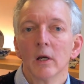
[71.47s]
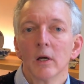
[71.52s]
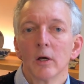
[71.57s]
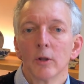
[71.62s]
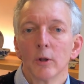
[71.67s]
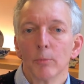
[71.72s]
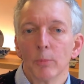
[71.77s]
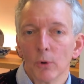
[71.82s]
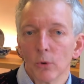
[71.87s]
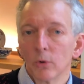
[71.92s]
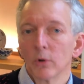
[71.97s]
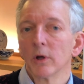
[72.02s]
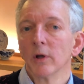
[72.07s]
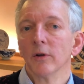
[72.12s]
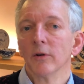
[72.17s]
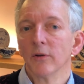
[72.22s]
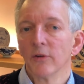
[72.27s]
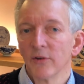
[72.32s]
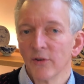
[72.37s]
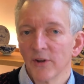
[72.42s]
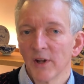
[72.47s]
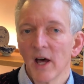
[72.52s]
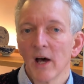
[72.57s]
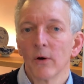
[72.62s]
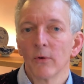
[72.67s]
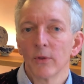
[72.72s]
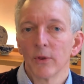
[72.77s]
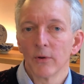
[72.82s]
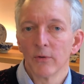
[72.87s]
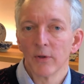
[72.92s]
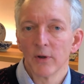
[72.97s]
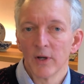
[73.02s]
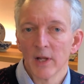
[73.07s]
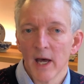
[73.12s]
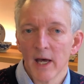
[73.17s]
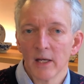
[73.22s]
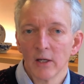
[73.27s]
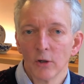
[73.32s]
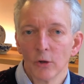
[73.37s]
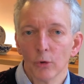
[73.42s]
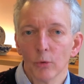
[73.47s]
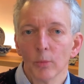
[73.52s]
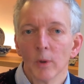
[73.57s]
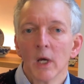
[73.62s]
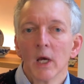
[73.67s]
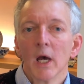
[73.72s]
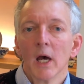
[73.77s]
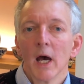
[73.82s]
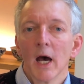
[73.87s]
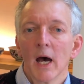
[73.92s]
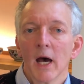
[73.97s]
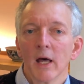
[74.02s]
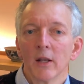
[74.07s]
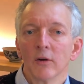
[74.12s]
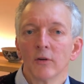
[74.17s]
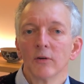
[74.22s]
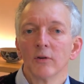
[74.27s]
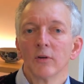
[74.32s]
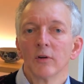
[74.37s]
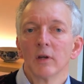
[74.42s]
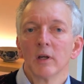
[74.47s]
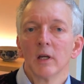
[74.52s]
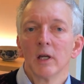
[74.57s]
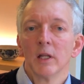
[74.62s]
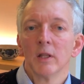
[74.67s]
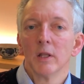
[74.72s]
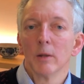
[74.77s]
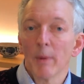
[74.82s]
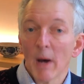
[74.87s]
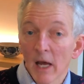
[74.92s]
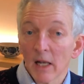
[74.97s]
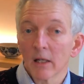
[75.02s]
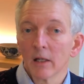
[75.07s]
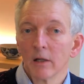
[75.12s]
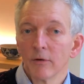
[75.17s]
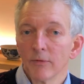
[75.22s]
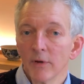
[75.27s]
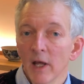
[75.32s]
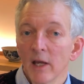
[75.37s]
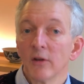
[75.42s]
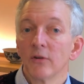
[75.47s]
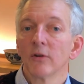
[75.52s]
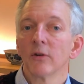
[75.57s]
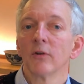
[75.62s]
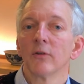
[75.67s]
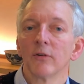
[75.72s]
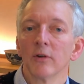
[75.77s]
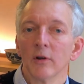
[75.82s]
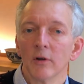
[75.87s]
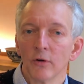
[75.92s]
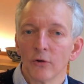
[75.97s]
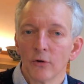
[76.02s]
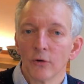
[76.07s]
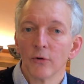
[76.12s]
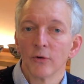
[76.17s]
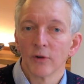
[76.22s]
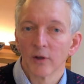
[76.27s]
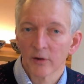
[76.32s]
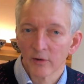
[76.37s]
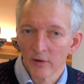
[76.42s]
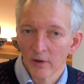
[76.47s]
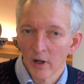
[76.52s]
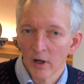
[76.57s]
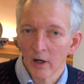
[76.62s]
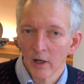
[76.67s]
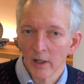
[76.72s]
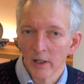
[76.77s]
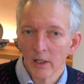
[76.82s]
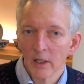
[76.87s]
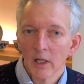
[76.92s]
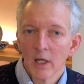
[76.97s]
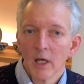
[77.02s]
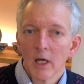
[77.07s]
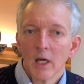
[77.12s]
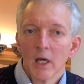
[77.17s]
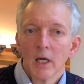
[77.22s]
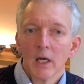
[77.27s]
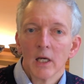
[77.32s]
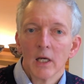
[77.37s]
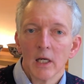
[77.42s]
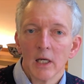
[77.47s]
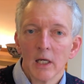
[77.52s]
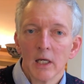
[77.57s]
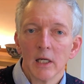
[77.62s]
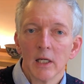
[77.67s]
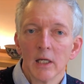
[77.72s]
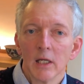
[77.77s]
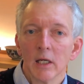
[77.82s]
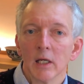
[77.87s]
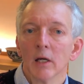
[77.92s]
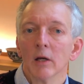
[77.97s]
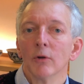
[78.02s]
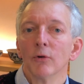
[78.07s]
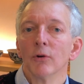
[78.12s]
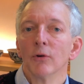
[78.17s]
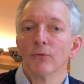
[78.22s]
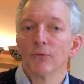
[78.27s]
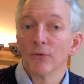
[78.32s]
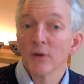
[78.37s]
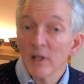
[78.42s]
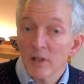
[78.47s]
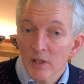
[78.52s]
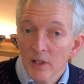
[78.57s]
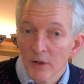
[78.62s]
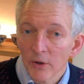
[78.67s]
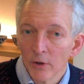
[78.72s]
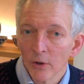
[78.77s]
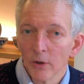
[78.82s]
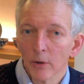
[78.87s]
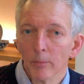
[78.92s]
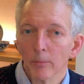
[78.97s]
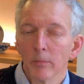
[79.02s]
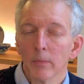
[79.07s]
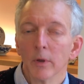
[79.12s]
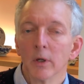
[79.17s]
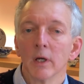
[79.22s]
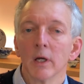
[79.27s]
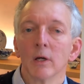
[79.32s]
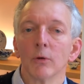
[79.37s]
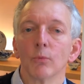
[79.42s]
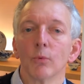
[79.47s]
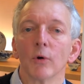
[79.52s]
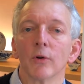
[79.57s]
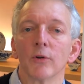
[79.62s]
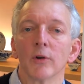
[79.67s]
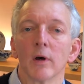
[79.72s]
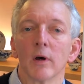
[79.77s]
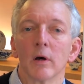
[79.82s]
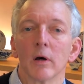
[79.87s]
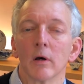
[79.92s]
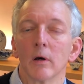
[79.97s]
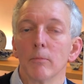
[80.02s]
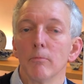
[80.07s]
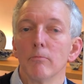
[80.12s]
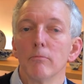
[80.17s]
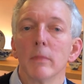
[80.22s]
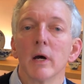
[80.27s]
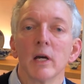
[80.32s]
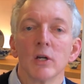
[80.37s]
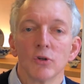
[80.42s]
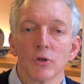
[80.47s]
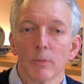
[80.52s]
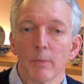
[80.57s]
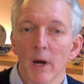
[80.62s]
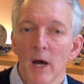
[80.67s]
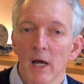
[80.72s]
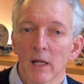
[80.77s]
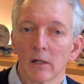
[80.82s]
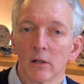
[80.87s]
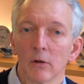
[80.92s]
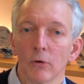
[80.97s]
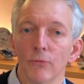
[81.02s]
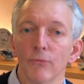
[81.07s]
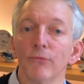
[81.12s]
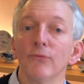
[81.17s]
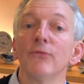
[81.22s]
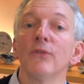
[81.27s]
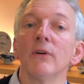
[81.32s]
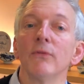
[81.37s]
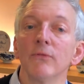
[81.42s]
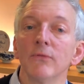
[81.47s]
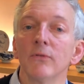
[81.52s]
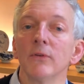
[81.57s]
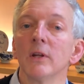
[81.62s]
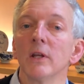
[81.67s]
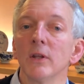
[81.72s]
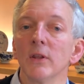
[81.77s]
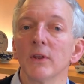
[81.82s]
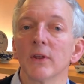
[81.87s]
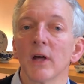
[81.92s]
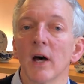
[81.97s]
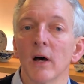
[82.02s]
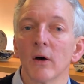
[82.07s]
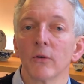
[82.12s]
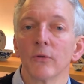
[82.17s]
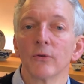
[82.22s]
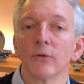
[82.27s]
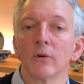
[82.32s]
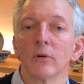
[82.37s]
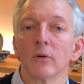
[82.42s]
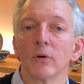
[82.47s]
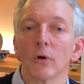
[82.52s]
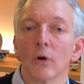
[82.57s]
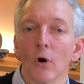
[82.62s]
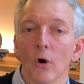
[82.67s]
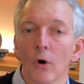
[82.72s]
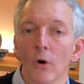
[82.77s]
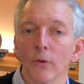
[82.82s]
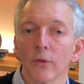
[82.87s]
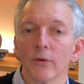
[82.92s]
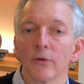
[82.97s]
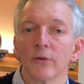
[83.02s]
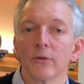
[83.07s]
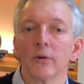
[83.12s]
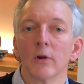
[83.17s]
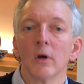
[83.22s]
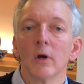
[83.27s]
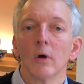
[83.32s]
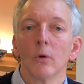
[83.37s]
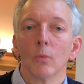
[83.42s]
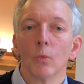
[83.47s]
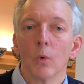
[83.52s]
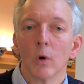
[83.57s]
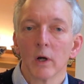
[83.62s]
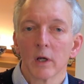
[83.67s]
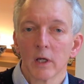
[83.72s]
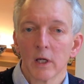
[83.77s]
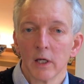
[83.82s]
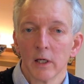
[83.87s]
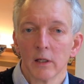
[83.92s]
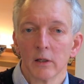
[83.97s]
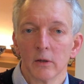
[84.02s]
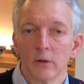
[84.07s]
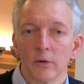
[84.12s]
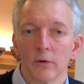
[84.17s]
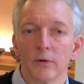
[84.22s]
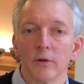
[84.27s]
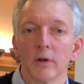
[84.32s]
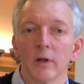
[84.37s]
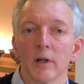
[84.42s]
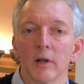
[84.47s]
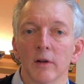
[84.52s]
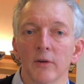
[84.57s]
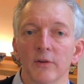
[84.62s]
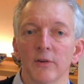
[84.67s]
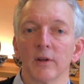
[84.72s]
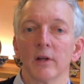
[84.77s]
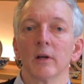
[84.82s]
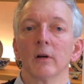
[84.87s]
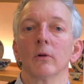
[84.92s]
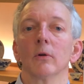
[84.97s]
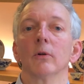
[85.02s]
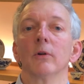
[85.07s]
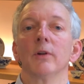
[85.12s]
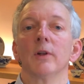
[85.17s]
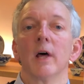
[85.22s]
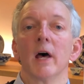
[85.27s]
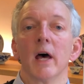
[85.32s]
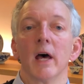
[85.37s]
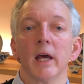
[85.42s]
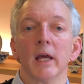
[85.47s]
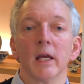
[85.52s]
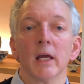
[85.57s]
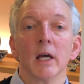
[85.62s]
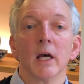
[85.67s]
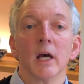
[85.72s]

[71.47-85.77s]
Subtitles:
the Balkans south of the Danube. And in the Battle of Naissus in 269, he defeated them. It was a major battle. 50,000 Goths were killed in a single day,